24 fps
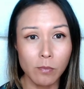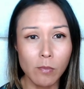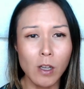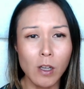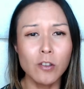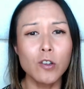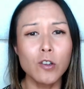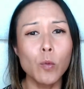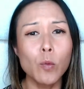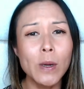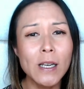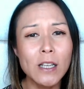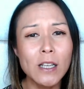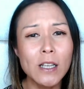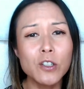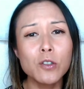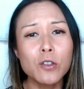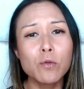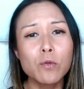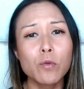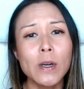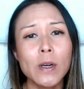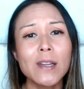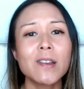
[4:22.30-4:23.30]
So we need
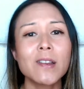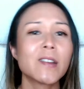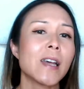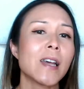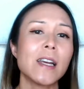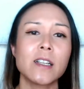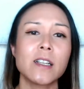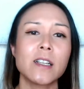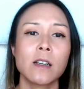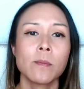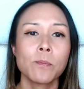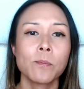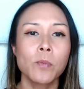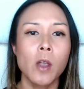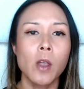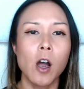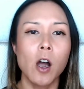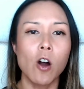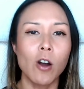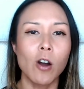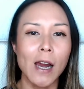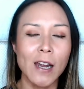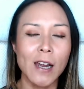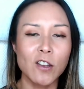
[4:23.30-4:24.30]
to reset
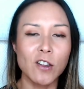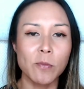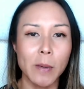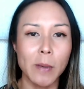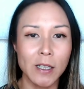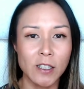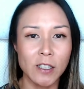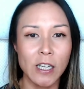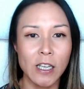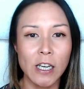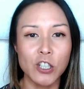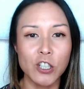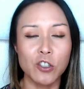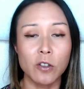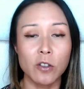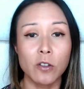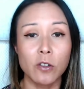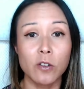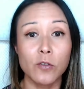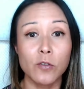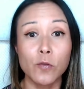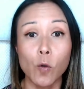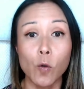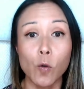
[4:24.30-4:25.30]
our
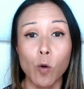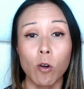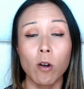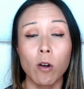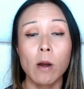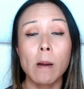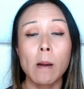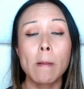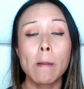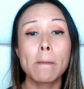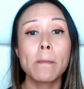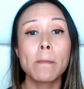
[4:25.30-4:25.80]
expectations for